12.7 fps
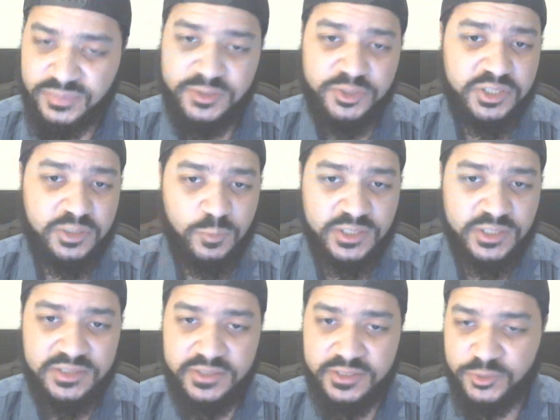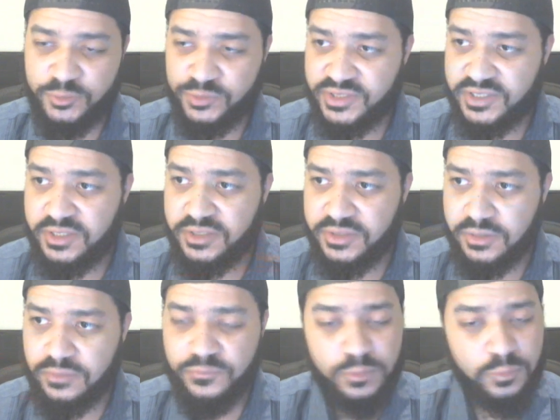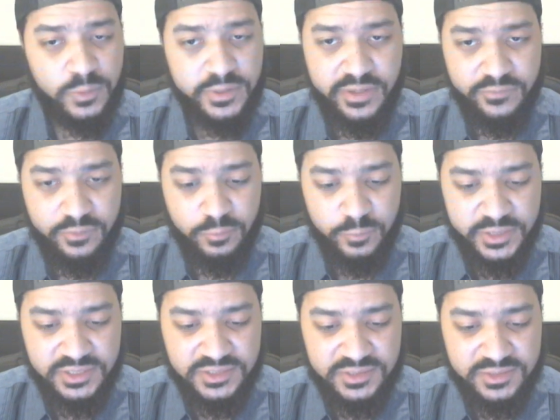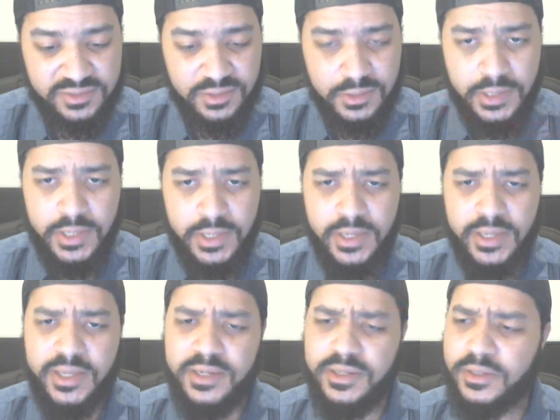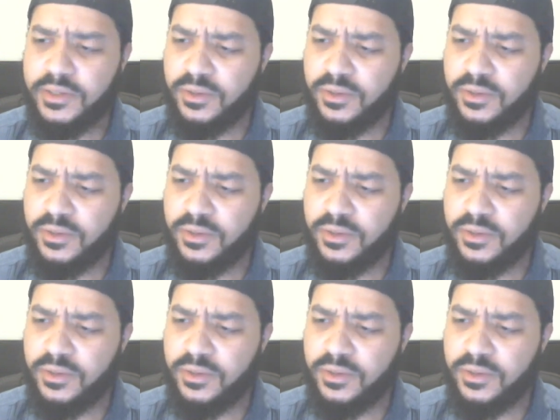but she wasn't interested in him for whatever reason. And,